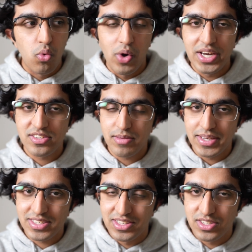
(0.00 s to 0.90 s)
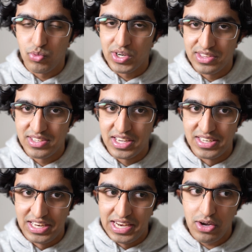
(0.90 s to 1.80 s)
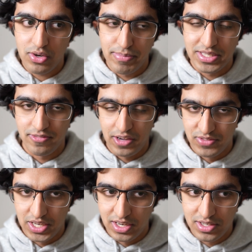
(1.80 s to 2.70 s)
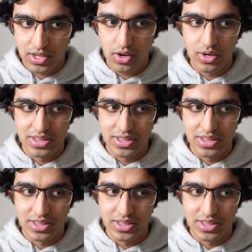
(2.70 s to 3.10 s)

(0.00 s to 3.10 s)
why does it make sense to work on this idea now compared to 5-10 years ago?